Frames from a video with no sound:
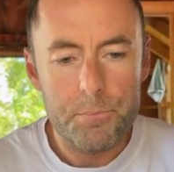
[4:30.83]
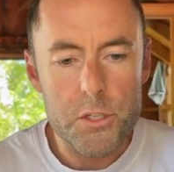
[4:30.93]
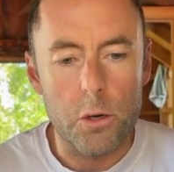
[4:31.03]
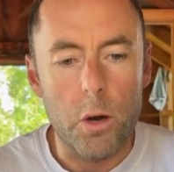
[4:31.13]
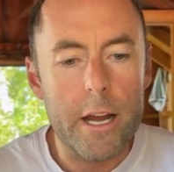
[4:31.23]

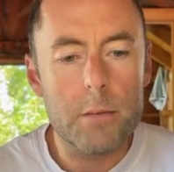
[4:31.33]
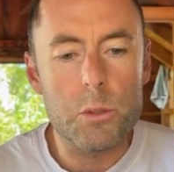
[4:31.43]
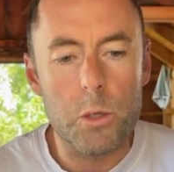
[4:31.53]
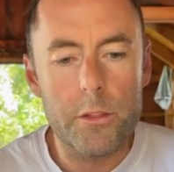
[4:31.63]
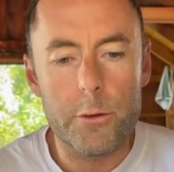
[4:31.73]
So items
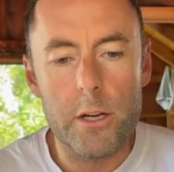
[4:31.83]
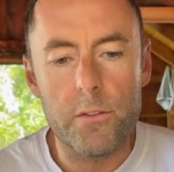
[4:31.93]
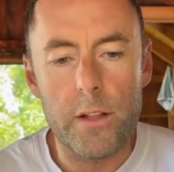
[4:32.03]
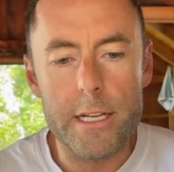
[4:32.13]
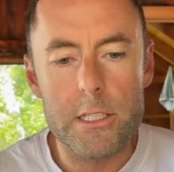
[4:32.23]
1 through 3 are
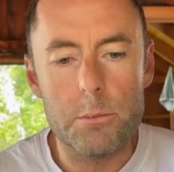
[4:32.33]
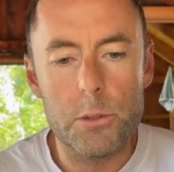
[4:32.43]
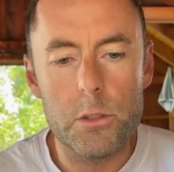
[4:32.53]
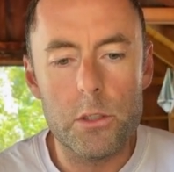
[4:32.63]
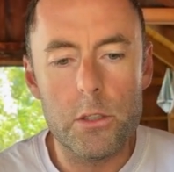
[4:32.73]

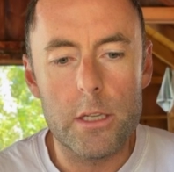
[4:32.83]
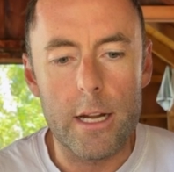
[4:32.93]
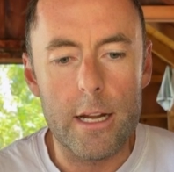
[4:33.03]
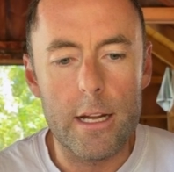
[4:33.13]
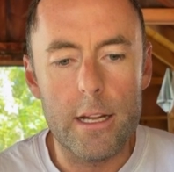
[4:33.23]
flexible,
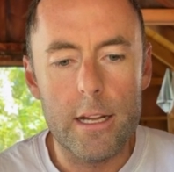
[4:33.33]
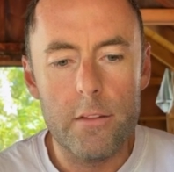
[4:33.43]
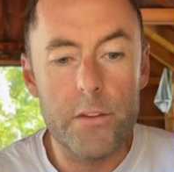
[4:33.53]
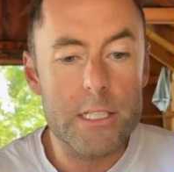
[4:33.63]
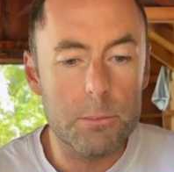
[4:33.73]

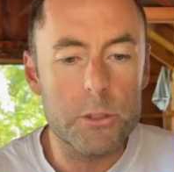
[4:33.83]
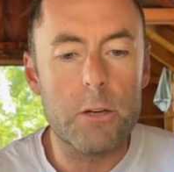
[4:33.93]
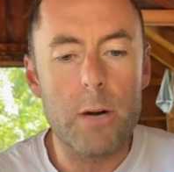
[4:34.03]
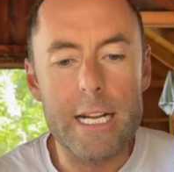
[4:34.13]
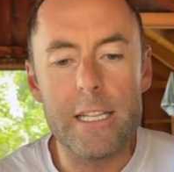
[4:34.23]
fixable
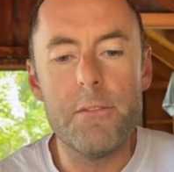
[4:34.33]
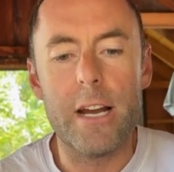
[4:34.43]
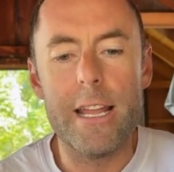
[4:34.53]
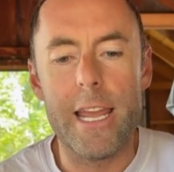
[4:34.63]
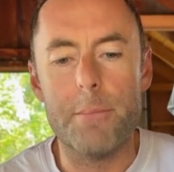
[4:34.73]
directly
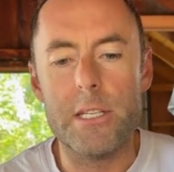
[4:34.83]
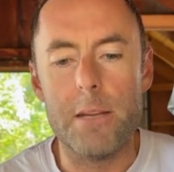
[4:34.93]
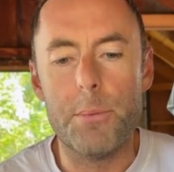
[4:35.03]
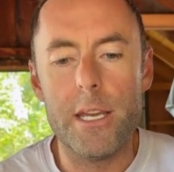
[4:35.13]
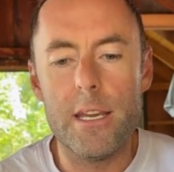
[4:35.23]
via the
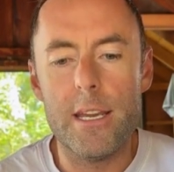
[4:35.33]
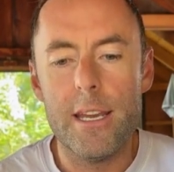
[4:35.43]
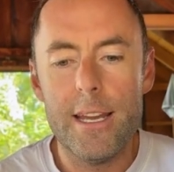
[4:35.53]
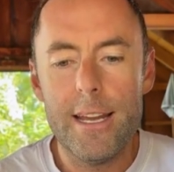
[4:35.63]
MCP.